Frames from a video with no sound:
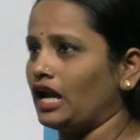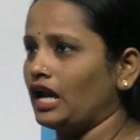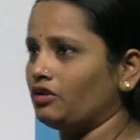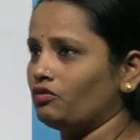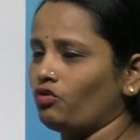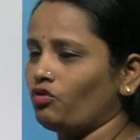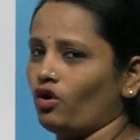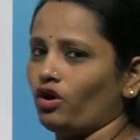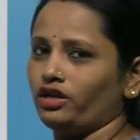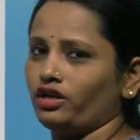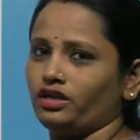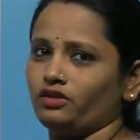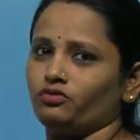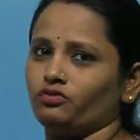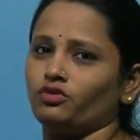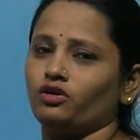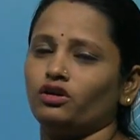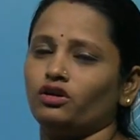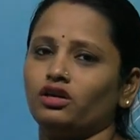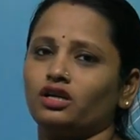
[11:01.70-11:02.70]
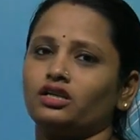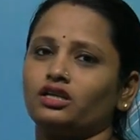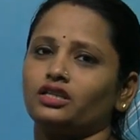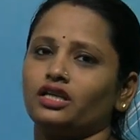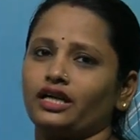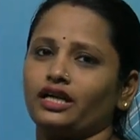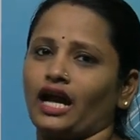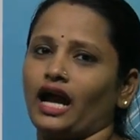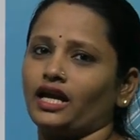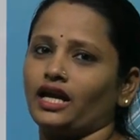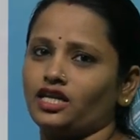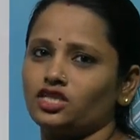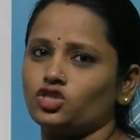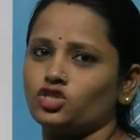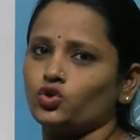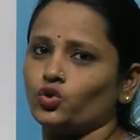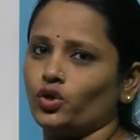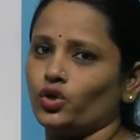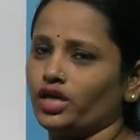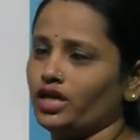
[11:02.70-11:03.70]
and what work the cat is
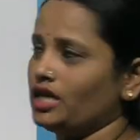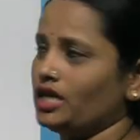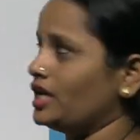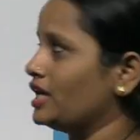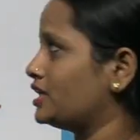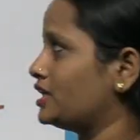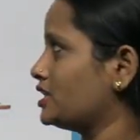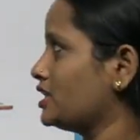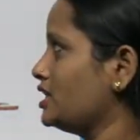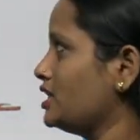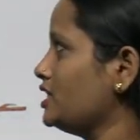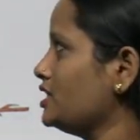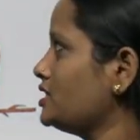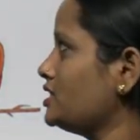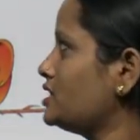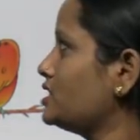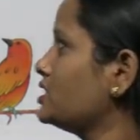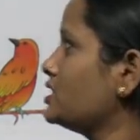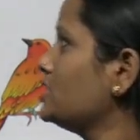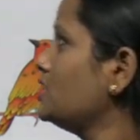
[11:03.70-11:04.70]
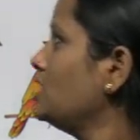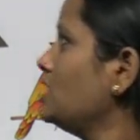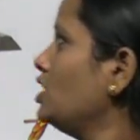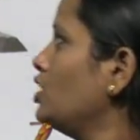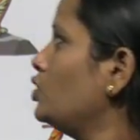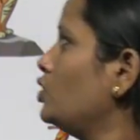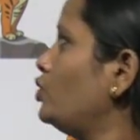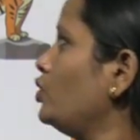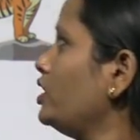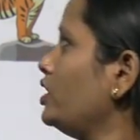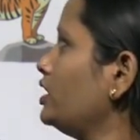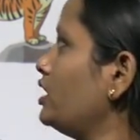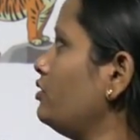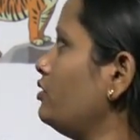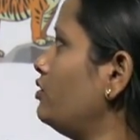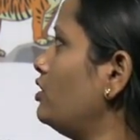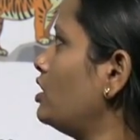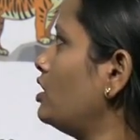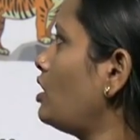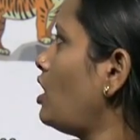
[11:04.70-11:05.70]
doing? It is doing the
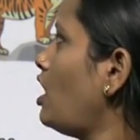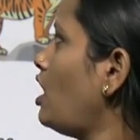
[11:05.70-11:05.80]
work